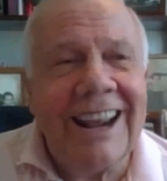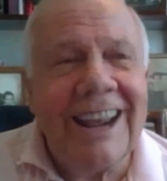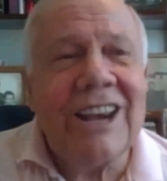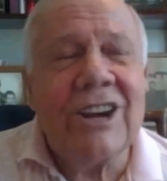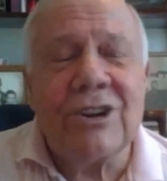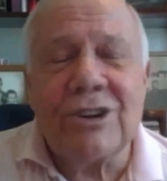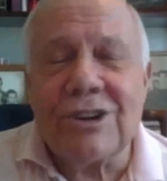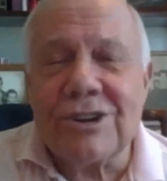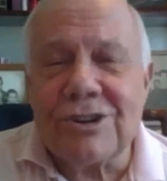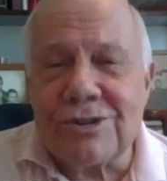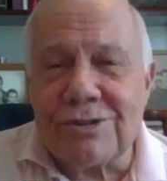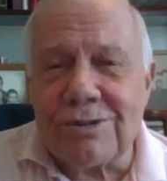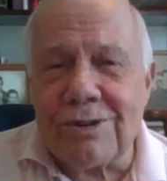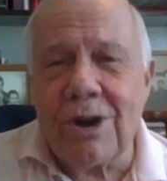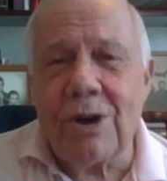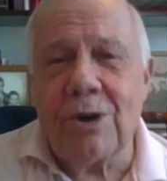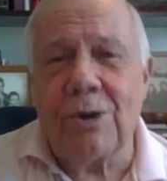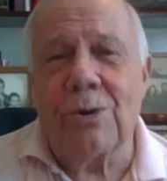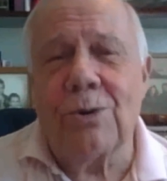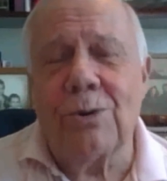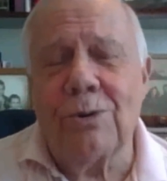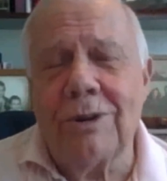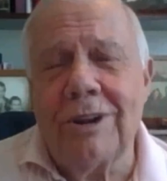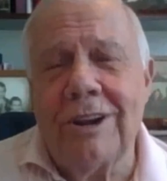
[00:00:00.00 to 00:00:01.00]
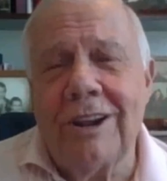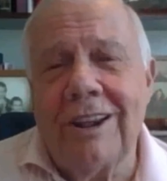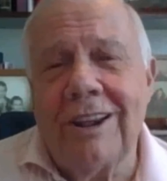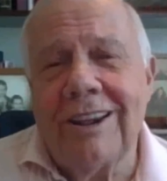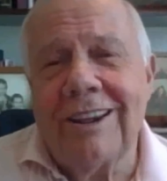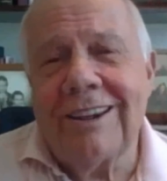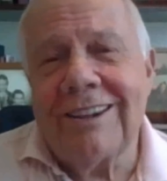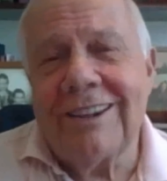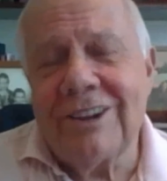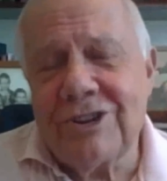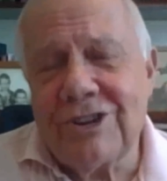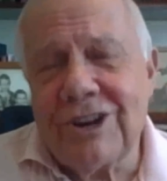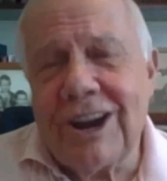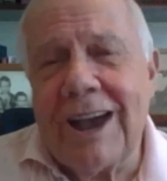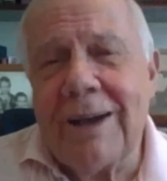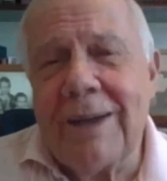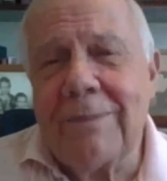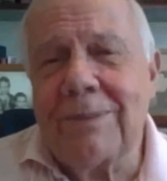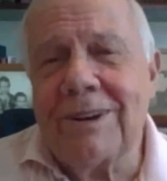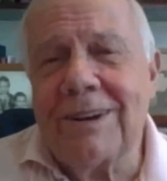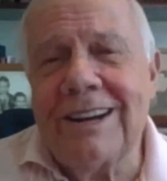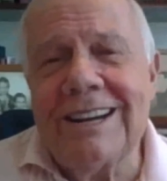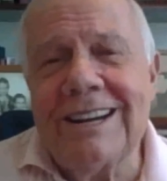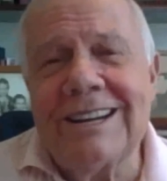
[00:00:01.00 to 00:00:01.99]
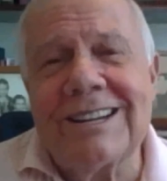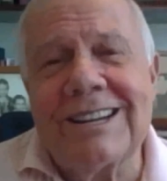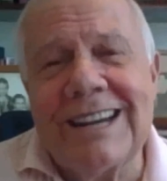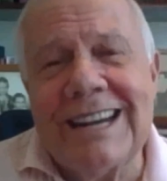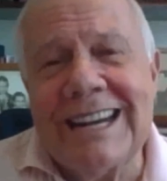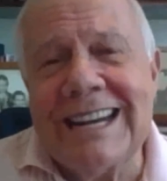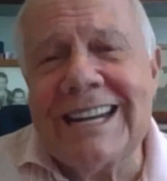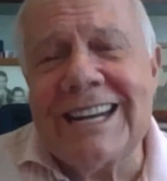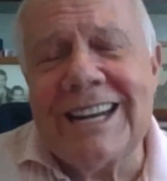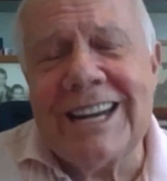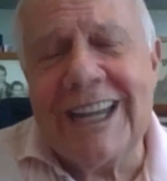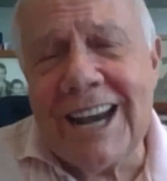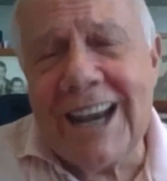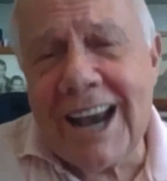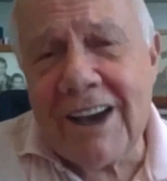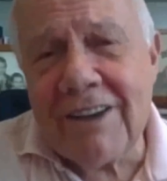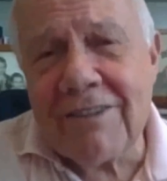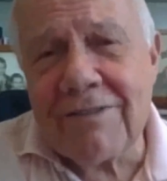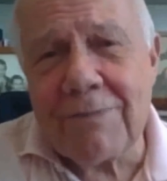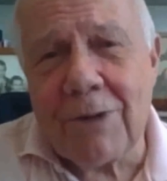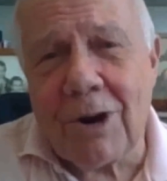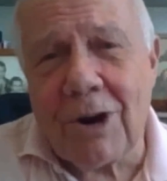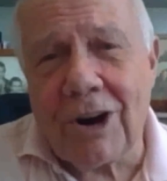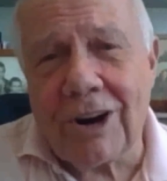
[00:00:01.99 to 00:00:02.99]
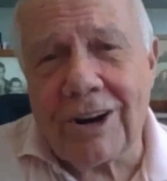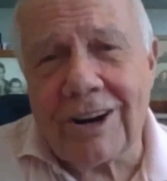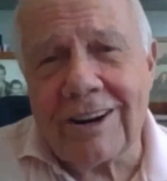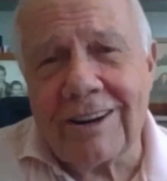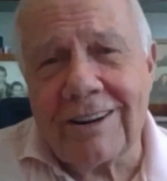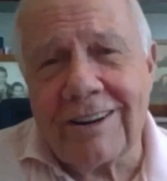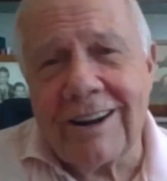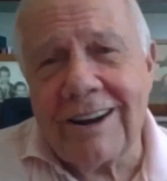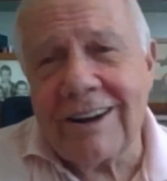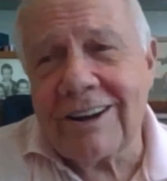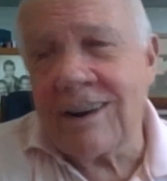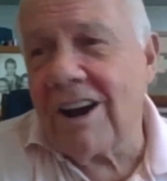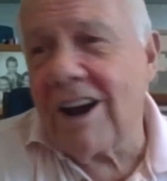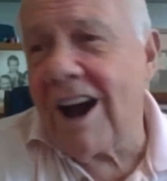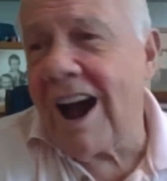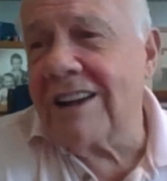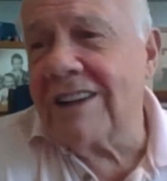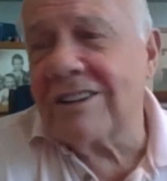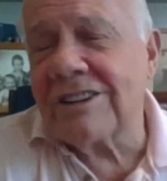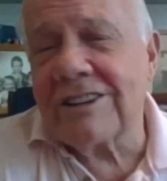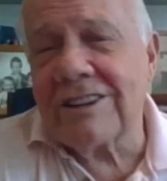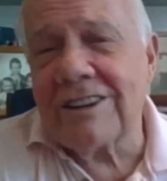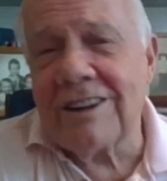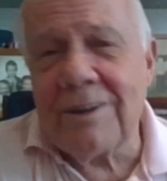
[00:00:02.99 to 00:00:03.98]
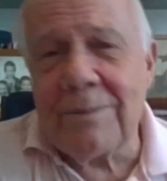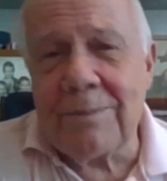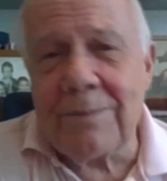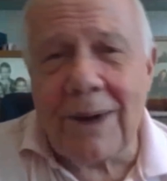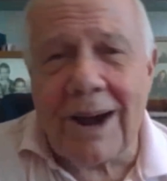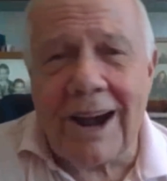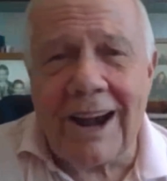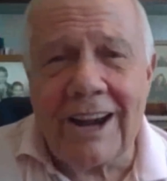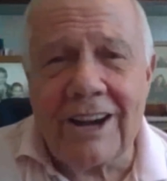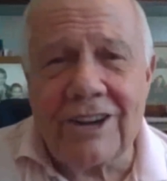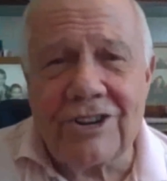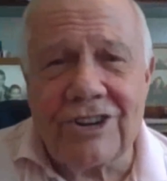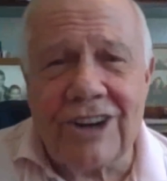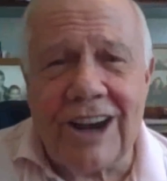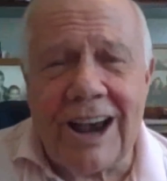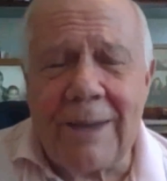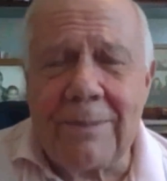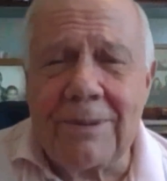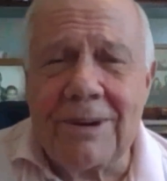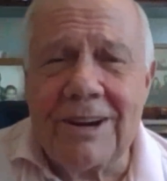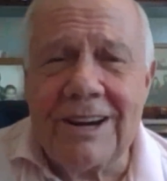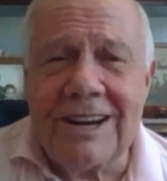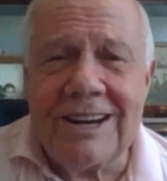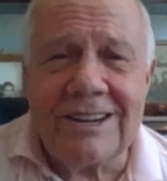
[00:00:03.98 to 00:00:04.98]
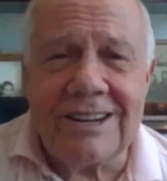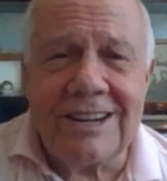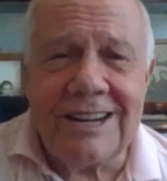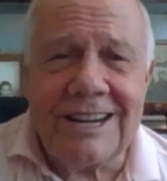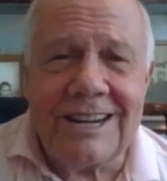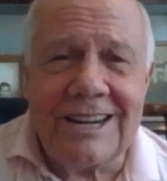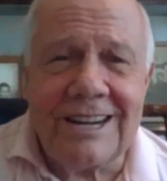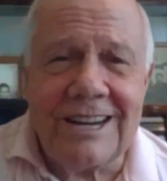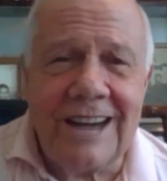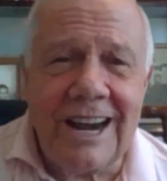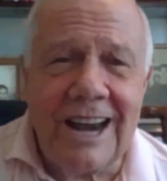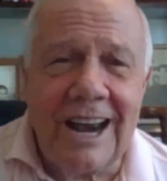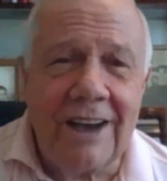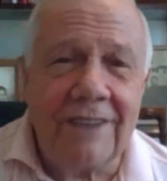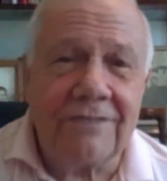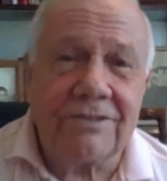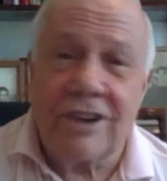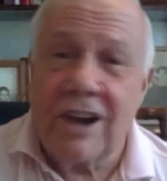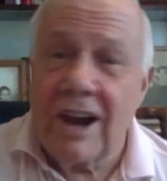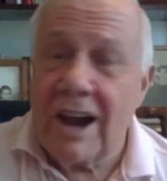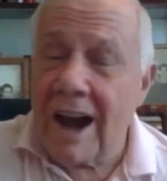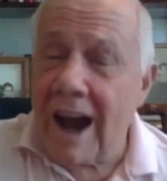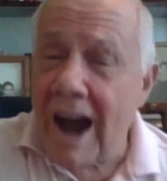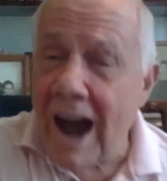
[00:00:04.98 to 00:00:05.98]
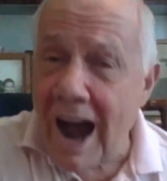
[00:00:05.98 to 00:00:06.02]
They control the Japanese ETF market. They're constantly buying Japanese ETFs.